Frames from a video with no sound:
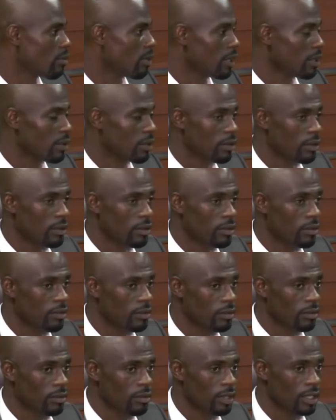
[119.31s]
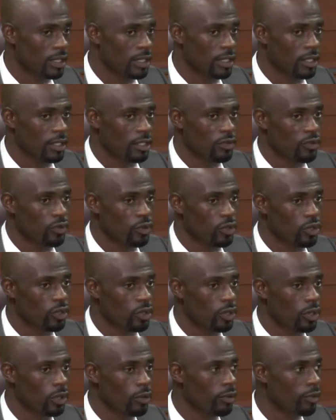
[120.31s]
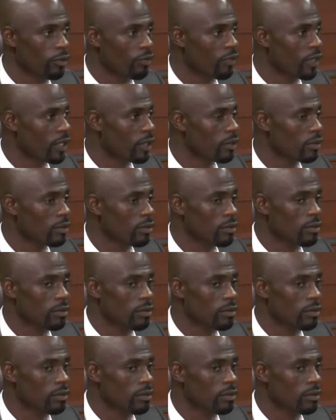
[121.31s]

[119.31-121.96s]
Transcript: But one thing is for sure, we felt